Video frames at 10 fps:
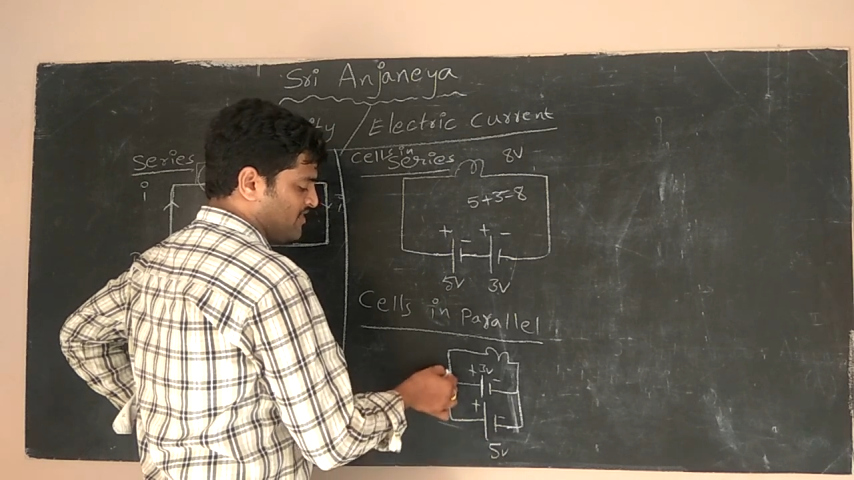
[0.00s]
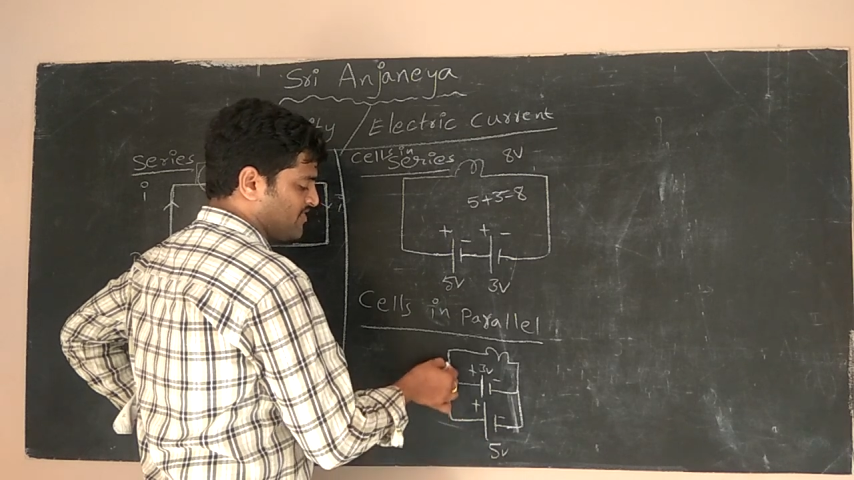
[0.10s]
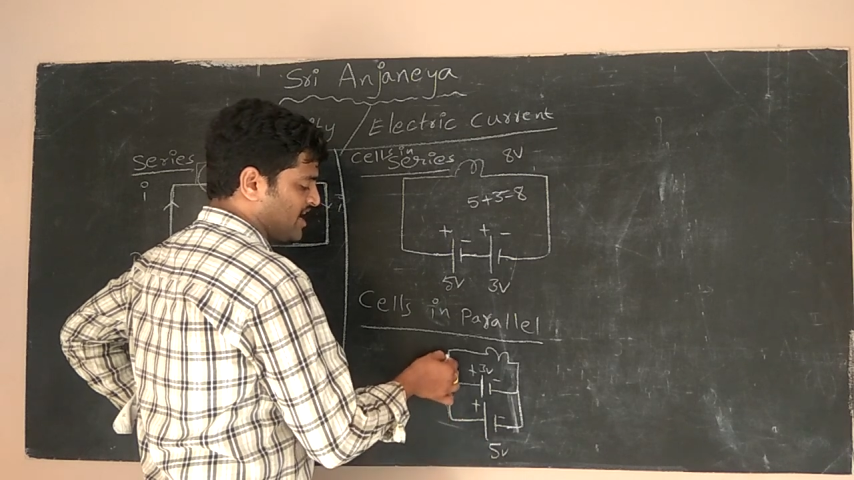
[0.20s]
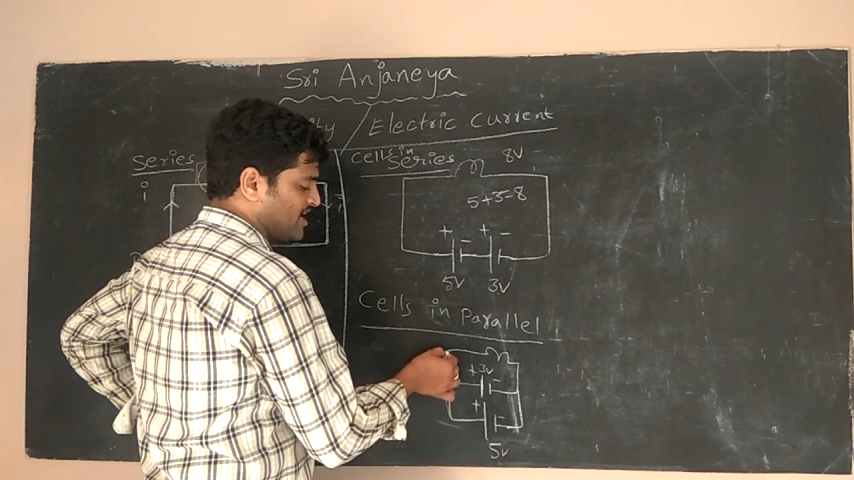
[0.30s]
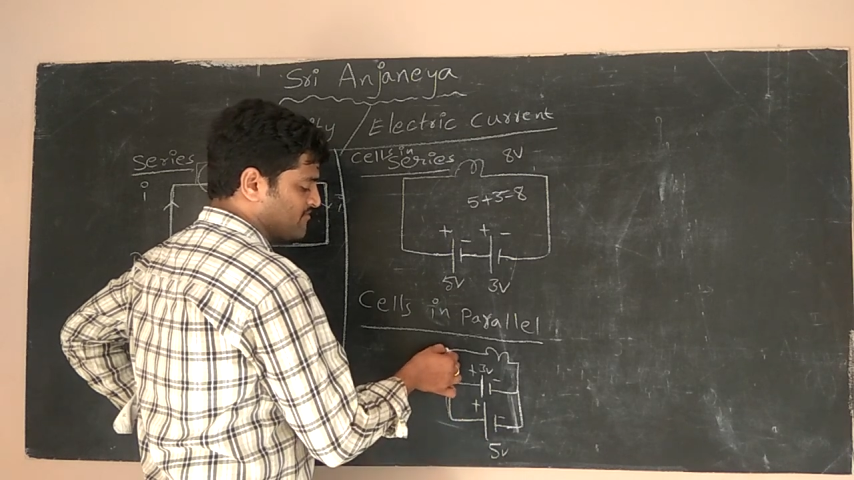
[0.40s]

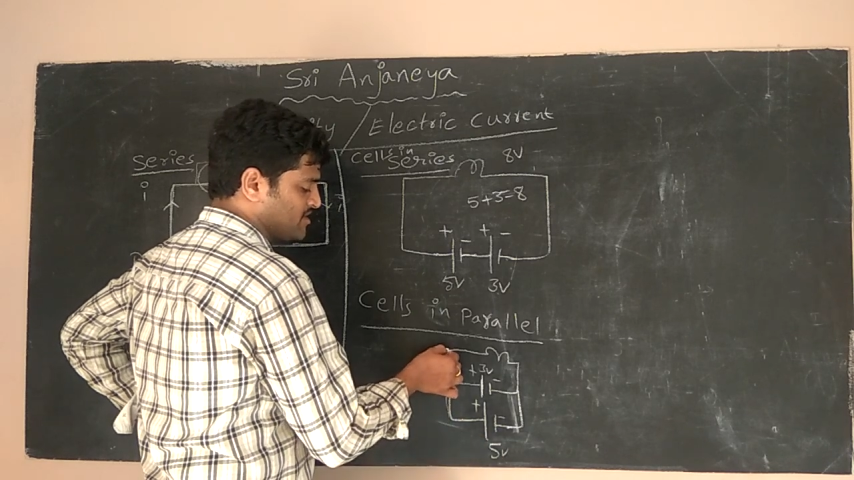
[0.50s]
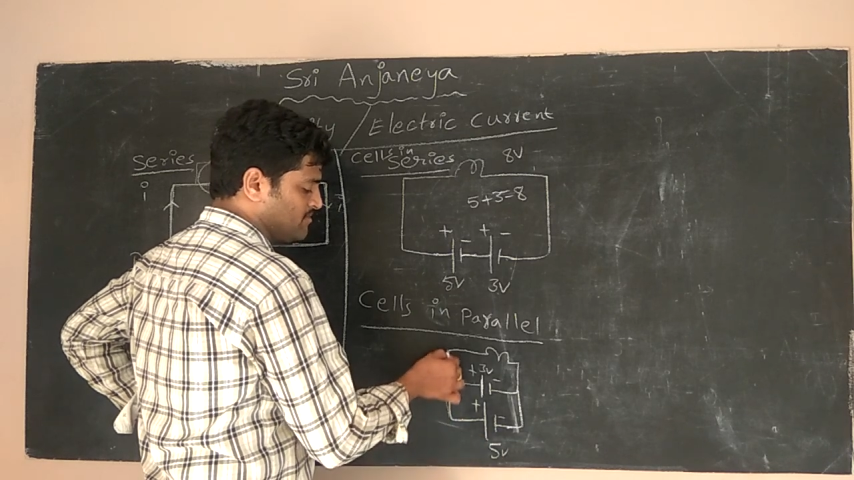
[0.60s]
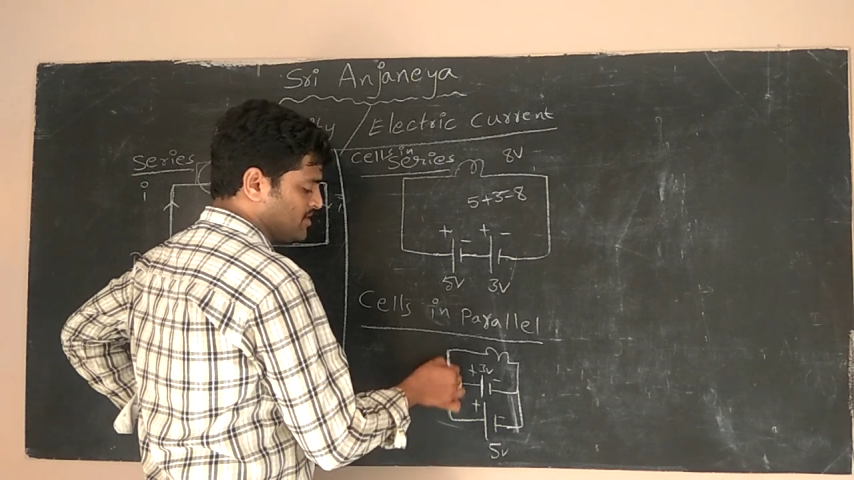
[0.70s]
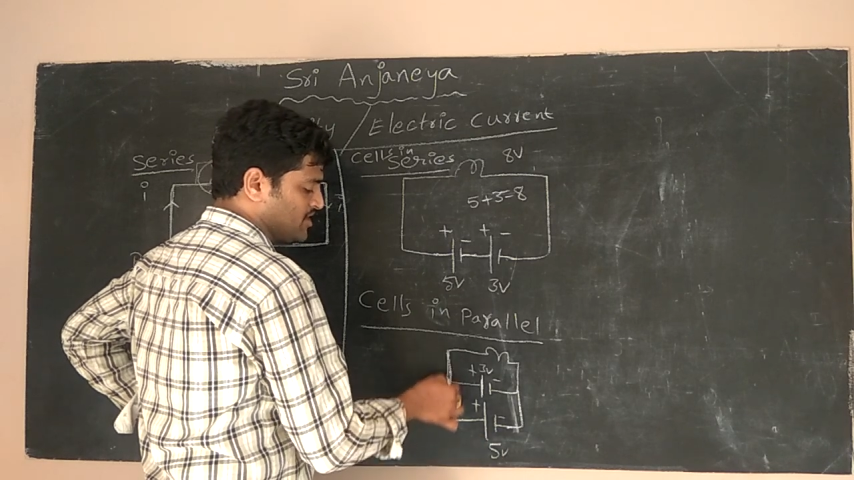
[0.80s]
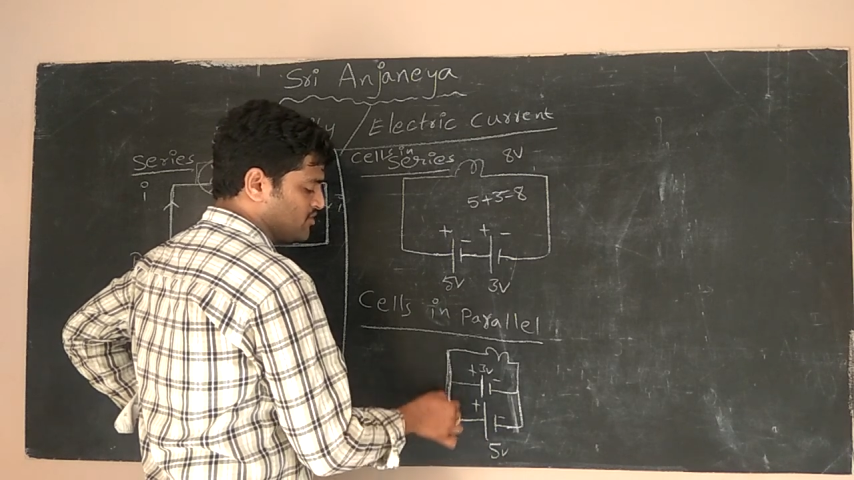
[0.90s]
that
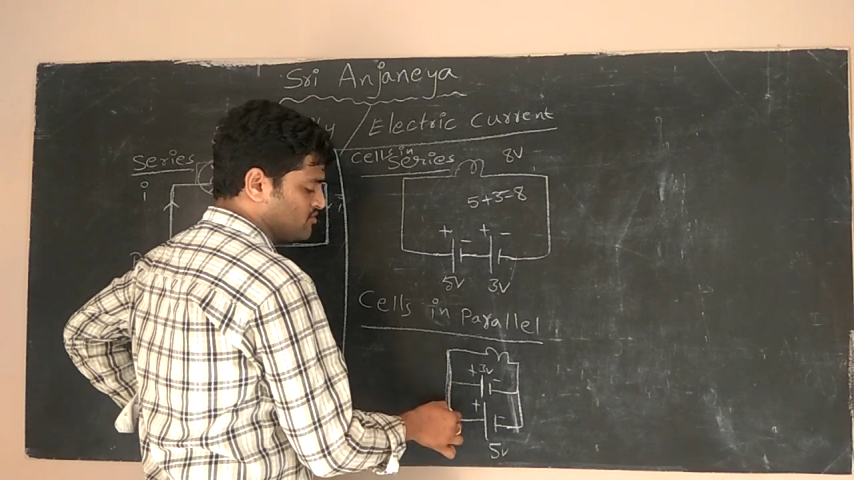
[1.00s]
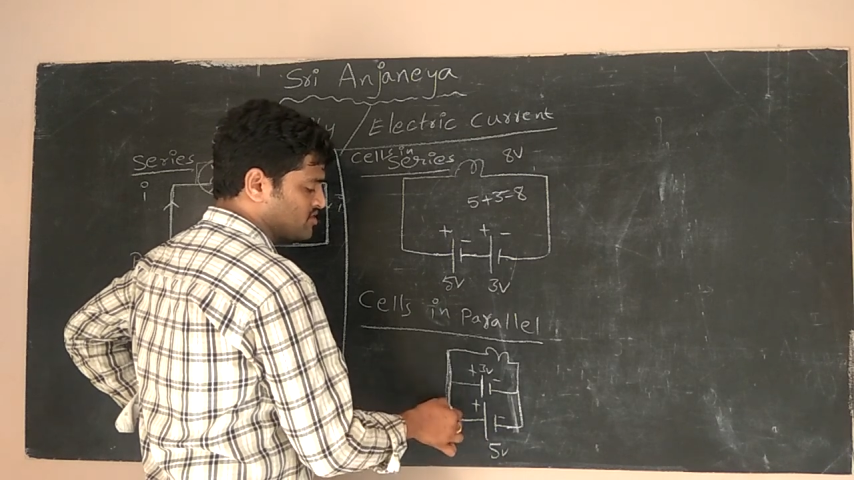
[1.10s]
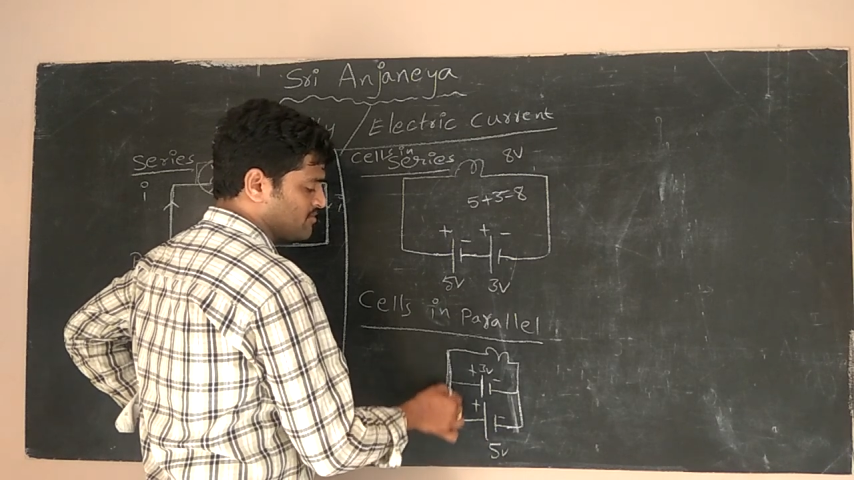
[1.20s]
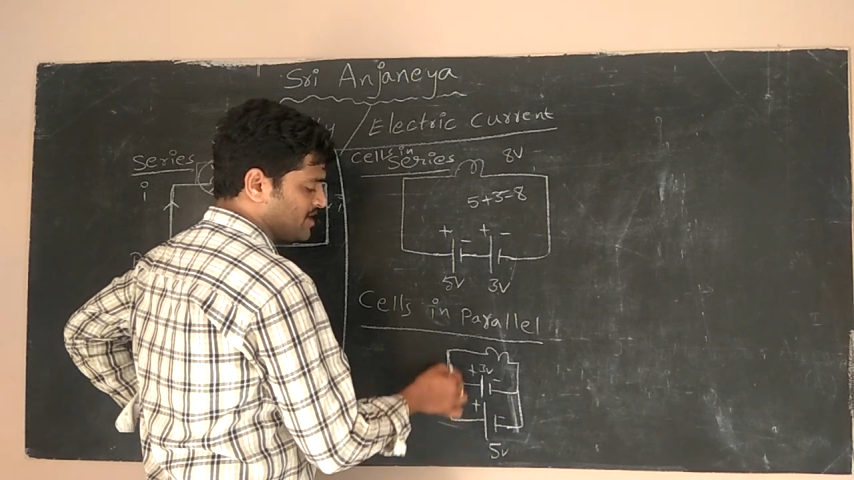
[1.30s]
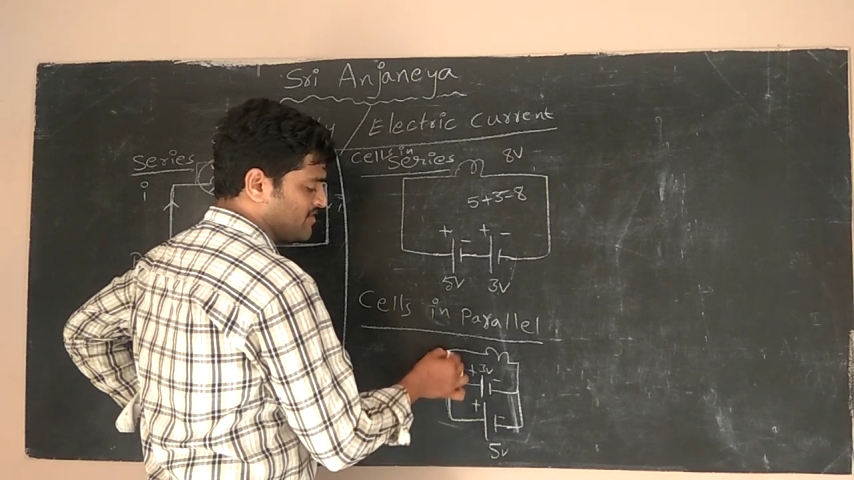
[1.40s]
will be
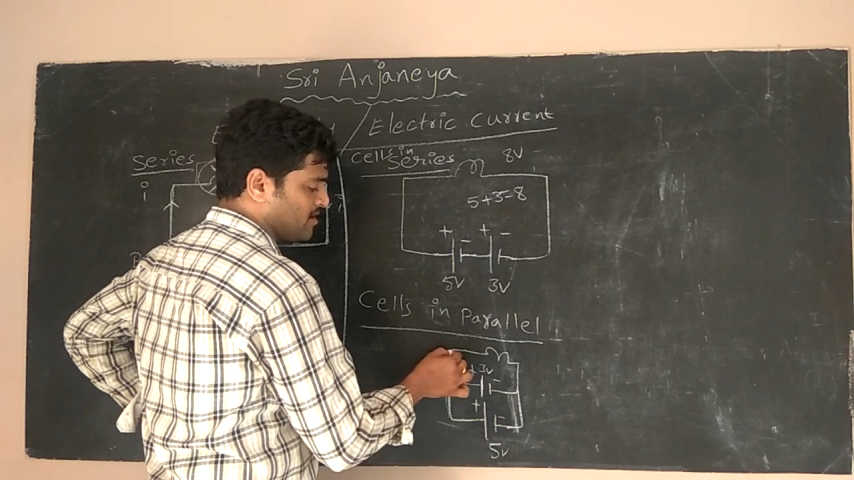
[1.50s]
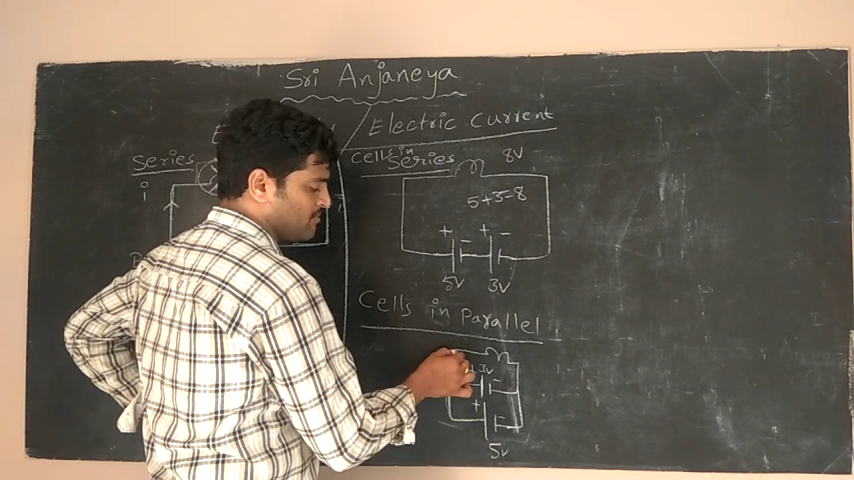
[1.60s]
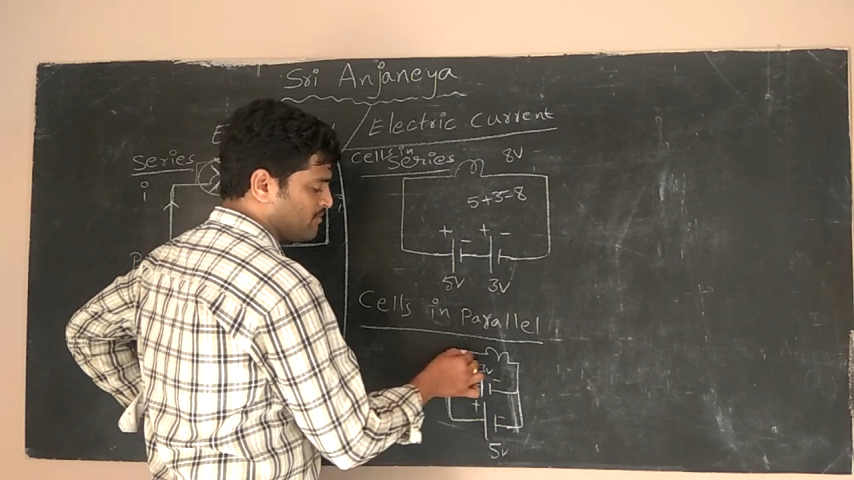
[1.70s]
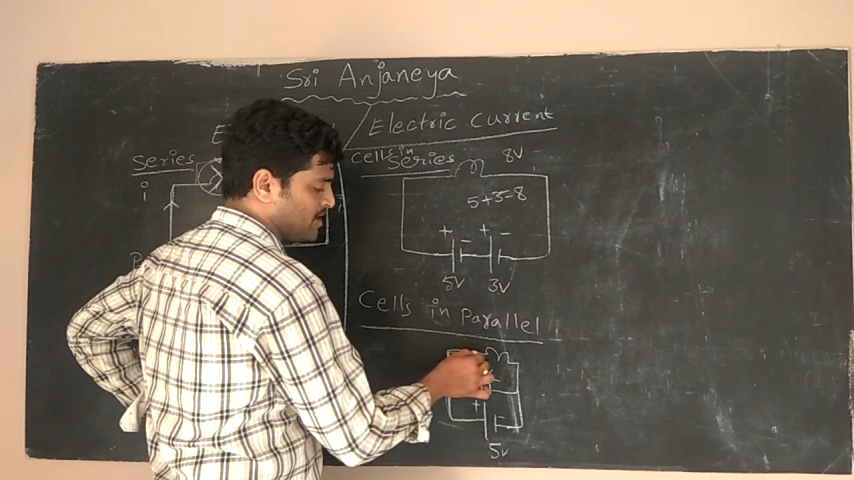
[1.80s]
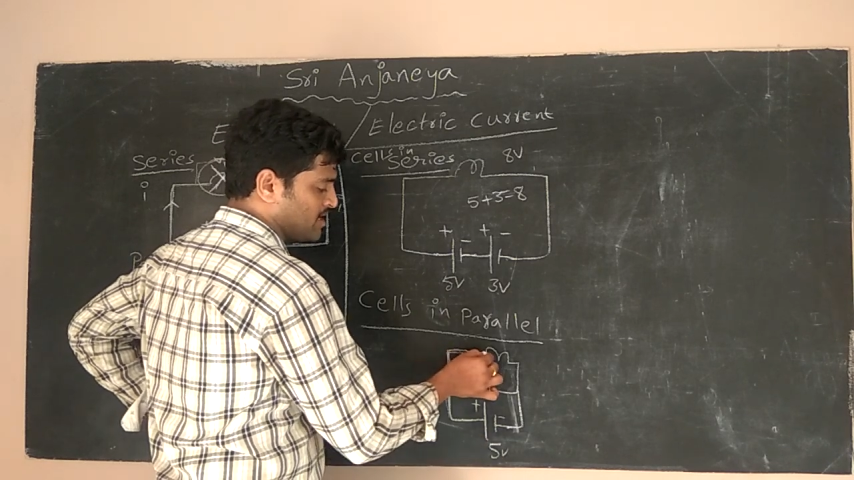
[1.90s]
used by
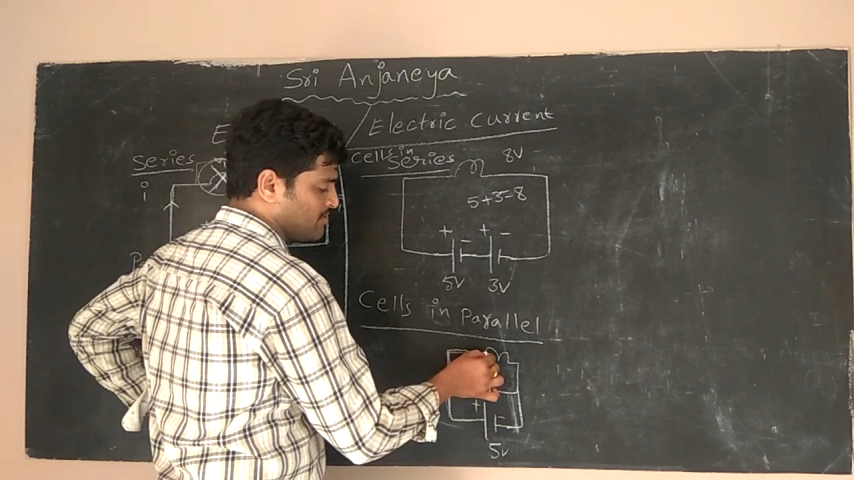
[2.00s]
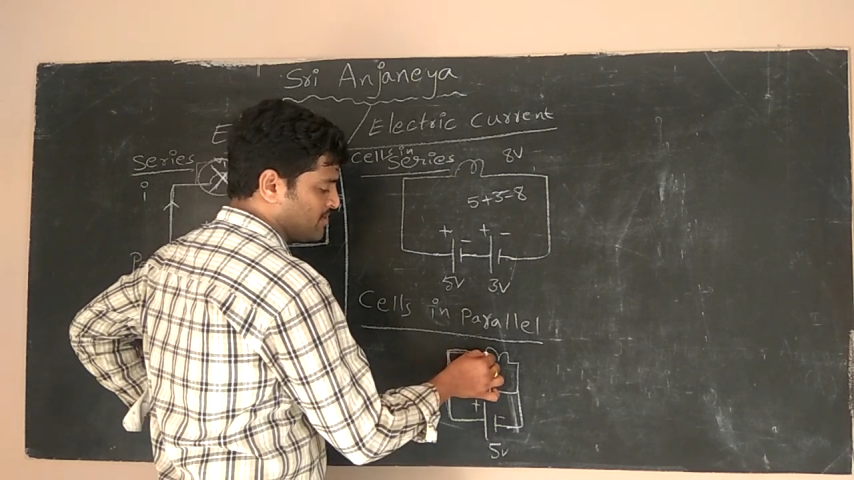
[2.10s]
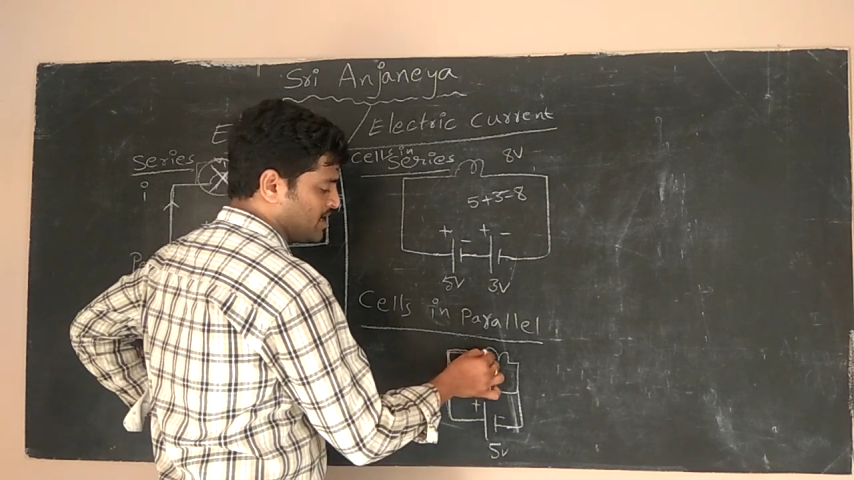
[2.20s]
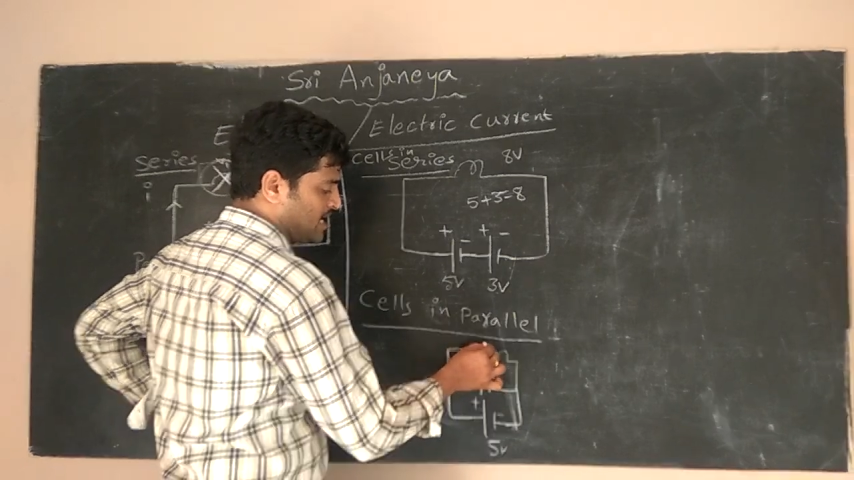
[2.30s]
the bulb